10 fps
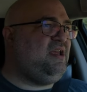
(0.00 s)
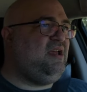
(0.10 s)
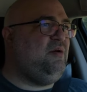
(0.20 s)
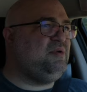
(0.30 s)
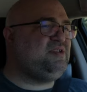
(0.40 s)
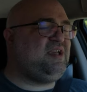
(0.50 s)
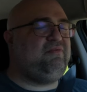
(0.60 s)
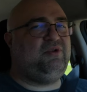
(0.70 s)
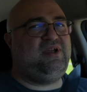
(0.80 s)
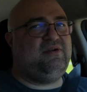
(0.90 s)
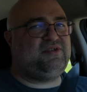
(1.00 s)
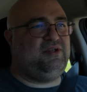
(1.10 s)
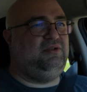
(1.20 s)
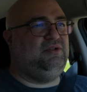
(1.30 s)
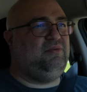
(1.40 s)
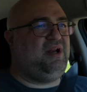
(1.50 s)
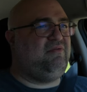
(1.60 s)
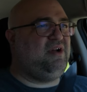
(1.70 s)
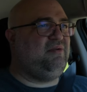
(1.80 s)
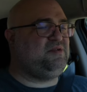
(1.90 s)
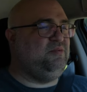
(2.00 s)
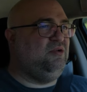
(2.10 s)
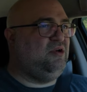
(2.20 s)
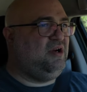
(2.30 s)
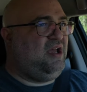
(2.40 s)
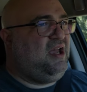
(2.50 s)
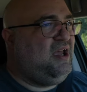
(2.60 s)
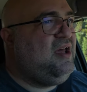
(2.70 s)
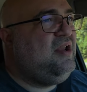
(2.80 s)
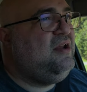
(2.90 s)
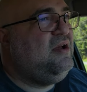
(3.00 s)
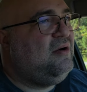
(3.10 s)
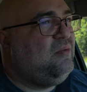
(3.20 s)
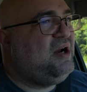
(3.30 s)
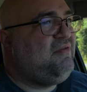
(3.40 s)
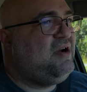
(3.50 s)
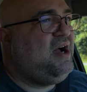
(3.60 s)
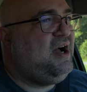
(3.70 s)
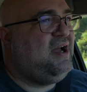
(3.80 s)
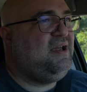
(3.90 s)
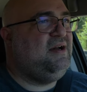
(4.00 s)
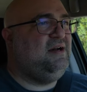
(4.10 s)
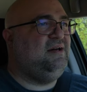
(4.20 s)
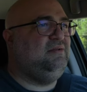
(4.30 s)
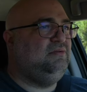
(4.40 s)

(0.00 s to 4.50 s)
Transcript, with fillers: it, it, was several years old whenever I was born, and or whenever I. Uh,